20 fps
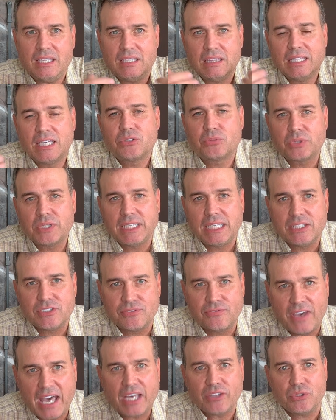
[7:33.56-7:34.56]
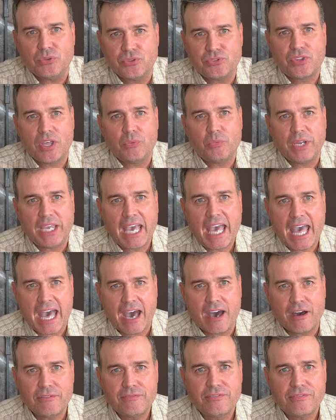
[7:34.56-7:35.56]
literally is values that we
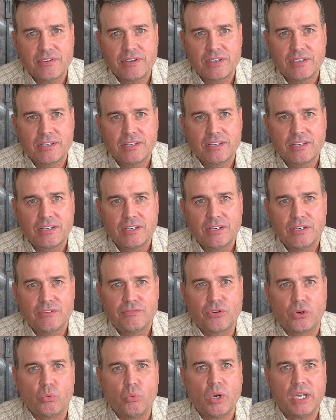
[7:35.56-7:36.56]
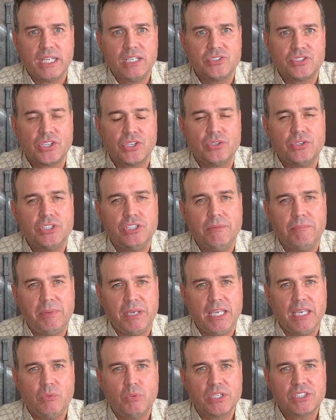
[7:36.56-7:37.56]
have for what is it good to
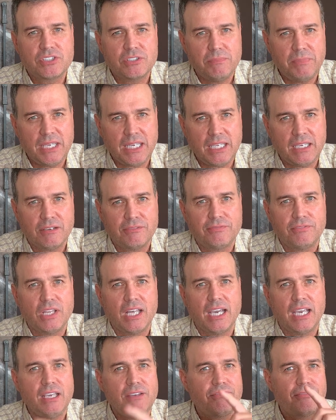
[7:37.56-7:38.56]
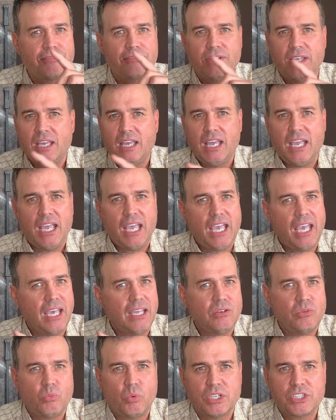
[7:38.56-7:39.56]
be, what's the meaning of life,
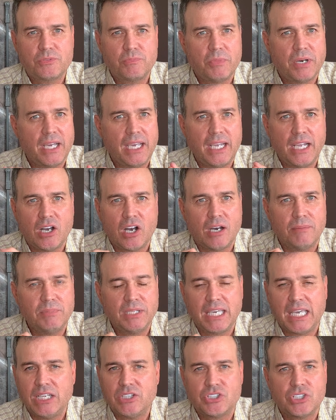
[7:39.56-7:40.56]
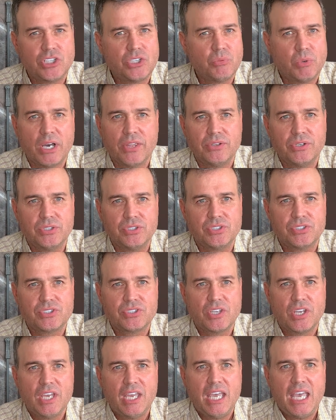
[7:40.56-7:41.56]
and what's my obligation to
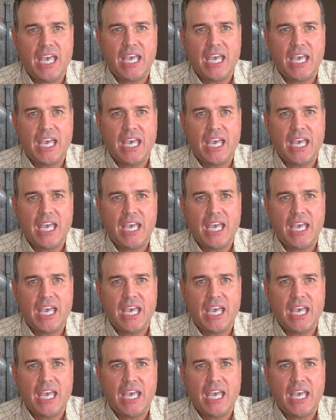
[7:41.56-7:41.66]
others.